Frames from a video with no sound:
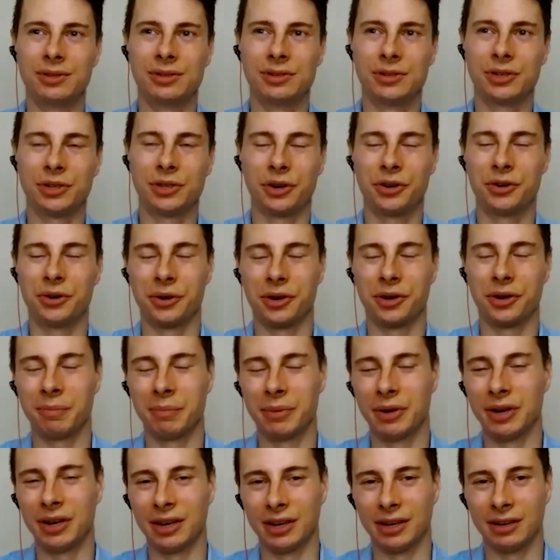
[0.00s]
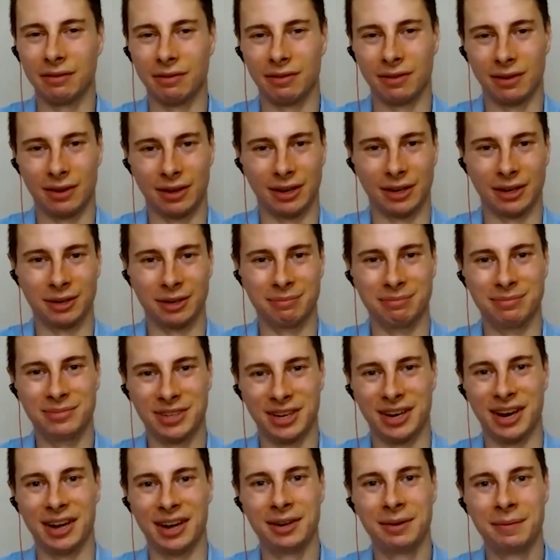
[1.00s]
start your company
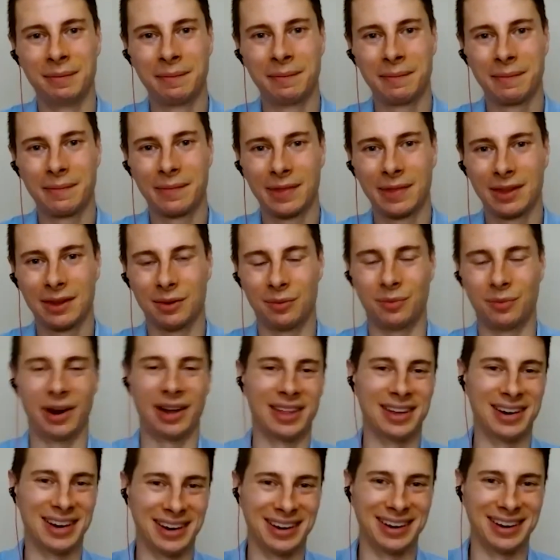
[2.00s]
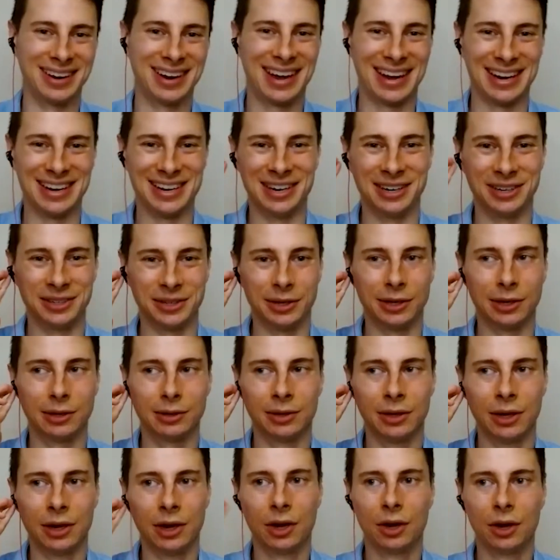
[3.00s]
today, rather than 8 years ago,
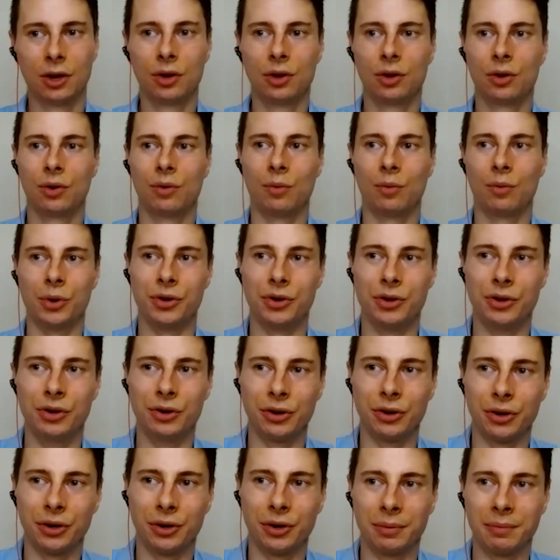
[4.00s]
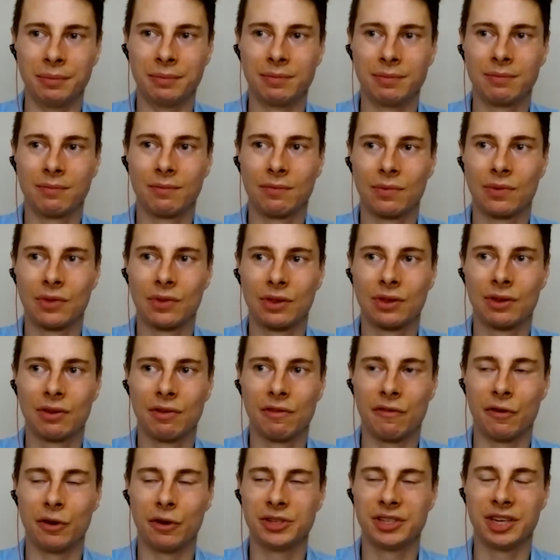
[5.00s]
would your
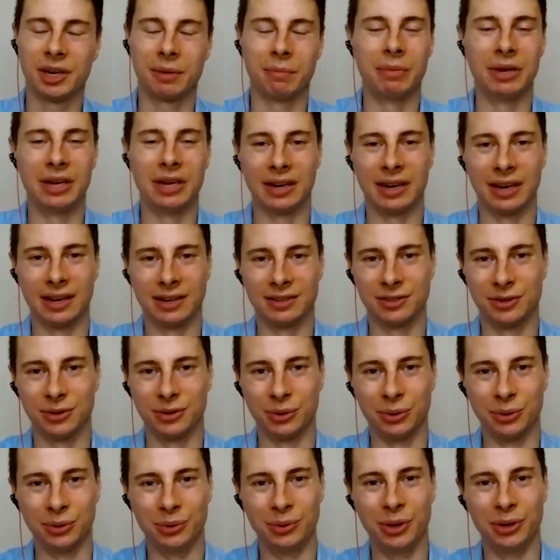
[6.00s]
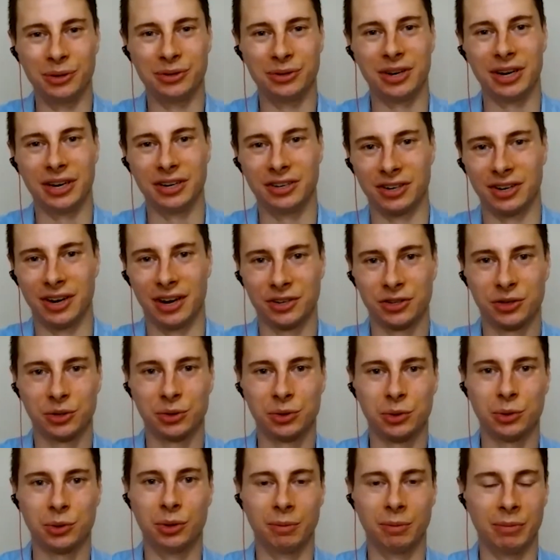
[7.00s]
first step be again to go to the international
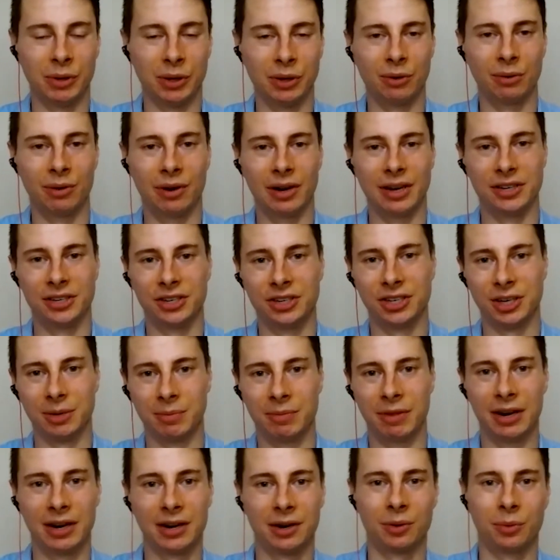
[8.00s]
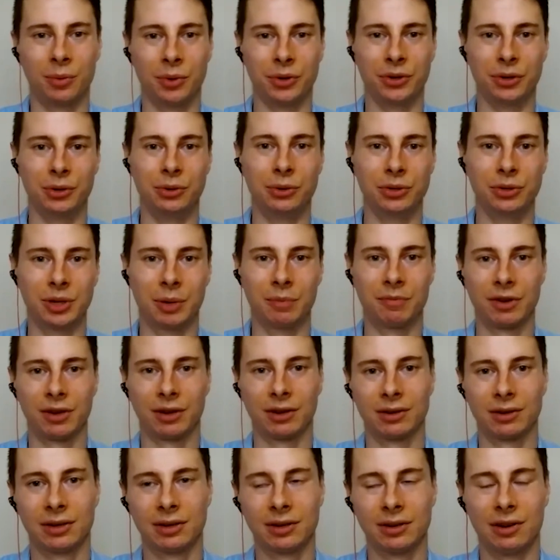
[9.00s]
school and build a relationship there, or would you do
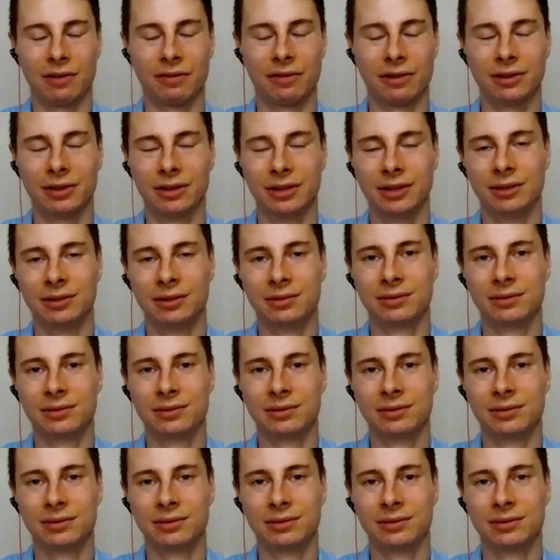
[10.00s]
something differently?